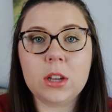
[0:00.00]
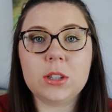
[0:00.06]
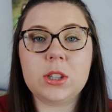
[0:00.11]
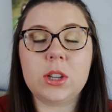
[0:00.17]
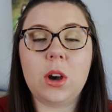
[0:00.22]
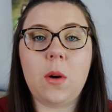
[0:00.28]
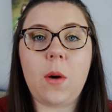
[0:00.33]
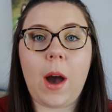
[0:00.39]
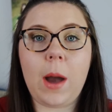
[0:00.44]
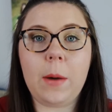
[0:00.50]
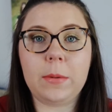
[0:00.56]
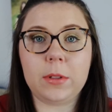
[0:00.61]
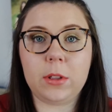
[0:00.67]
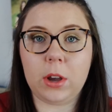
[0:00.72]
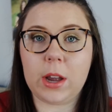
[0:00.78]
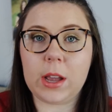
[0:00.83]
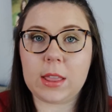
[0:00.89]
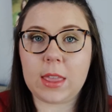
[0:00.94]
So I
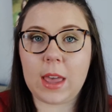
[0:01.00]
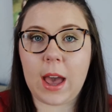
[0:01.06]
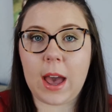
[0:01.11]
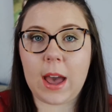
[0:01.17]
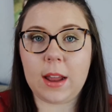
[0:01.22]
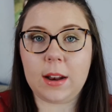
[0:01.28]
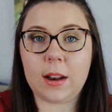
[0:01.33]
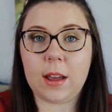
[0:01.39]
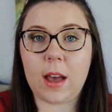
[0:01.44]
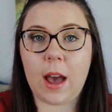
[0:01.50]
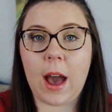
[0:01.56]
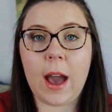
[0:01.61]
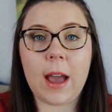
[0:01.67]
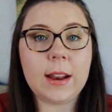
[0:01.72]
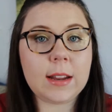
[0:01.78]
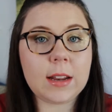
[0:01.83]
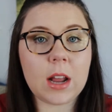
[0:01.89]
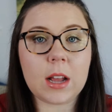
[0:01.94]
would look at that.
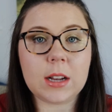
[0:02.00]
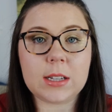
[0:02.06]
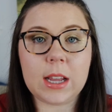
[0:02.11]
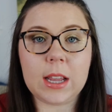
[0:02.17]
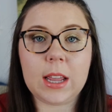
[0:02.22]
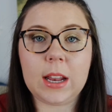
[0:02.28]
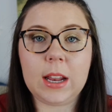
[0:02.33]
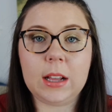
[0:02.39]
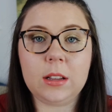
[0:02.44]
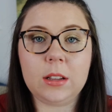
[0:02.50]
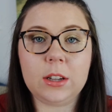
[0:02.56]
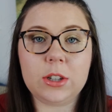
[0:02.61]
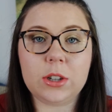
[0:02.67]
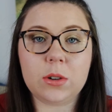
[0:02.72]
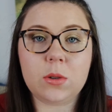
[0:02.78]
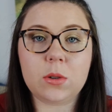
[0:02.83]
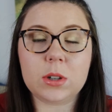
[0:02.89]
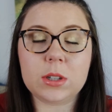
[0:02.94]
I did not take any
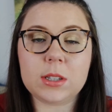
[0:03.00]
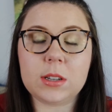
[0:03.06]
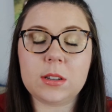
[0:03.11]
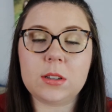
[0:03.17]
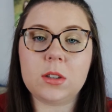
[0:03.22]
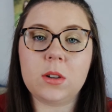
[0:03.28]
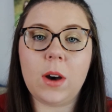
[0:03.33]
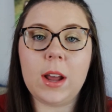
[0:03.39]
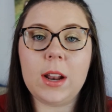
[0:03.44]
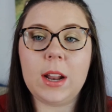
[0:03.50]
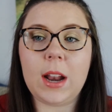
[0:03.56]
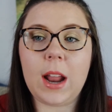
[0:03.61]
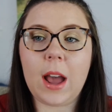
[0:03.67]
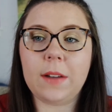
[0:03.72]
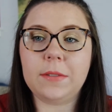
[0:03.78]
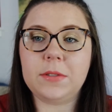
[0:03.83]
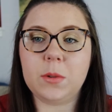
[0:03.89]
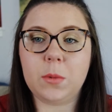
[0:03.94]
collegiate courses, so I
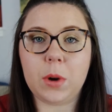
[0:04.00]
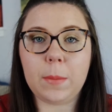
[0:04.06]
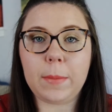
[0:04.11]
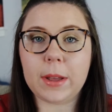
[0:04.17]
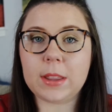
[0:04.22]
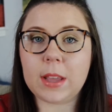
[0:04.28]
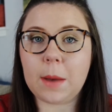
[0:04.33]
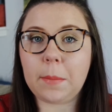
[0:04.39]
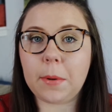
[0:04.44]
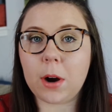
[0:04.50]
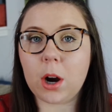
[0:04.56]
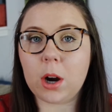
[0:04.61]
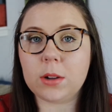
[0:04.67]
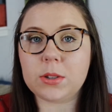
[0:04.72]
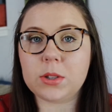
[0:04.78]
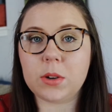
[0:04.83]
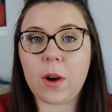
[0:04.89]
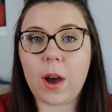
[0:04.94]
didn't have to worry about that
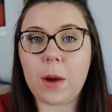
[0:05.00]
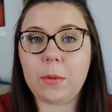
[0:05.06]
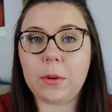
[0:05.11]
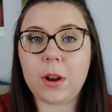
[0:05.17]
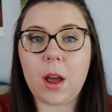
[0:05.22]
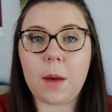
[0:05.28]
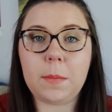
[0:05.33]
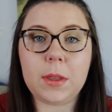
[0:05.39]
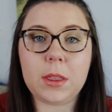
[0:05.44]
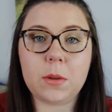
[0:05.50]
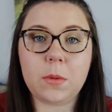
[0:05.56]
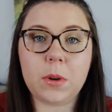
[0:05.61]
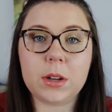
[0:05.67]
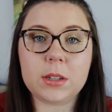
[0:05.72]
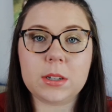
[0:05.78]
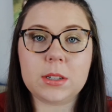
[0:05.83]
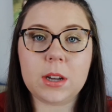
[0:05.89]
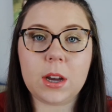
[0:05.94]
part. So I would not be the
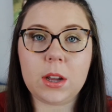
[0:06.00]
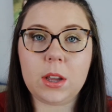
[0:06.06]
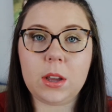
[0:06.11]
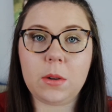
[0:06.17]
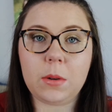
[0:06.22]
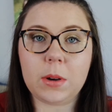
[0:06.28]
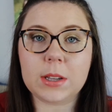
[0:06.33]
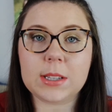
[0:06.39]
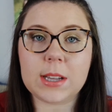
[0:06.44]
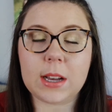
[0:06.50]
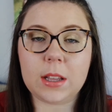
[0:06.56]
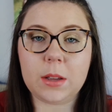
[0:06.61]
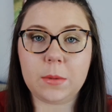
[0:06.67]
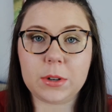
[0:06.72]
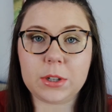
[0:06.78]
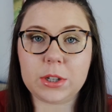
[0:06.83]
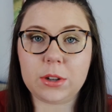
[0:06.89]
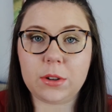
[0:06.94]
one to tell you
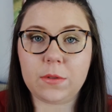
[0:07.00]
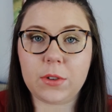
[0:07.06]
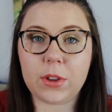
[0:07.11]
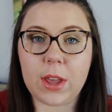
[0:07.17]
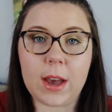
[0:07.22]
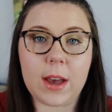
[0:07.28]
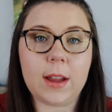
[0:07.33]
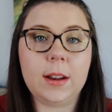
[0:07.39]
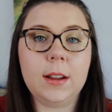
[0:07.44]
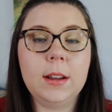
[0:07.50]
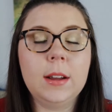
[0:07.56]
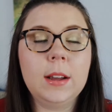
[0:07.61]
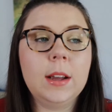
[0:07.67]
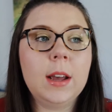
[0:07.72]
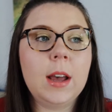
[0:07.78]
exactly what to do for that.